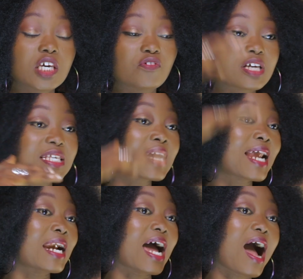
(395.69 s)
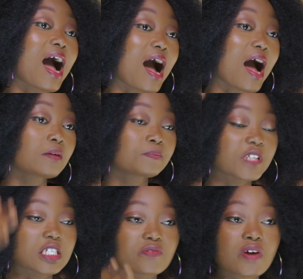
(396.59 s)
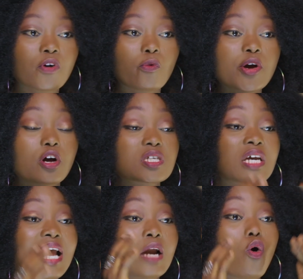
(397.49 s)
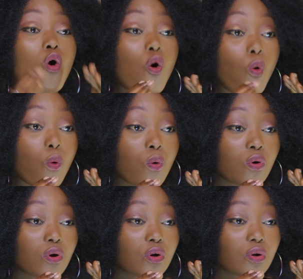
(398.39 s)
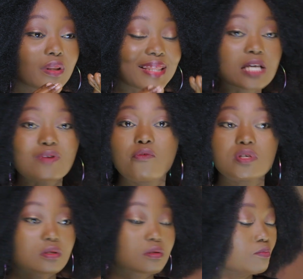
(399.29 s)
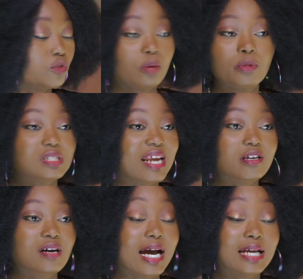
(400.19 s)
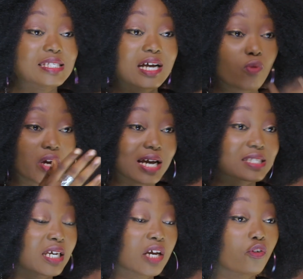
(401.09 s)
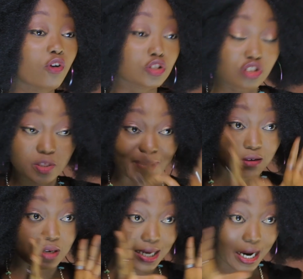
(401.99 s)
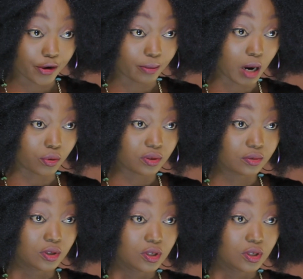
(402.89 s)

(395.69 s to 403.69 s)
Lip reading: If you are saying an ah, it's even from when you're saying an oh. That's why your music director can tell when you're singing wrong just by looking at your mouth.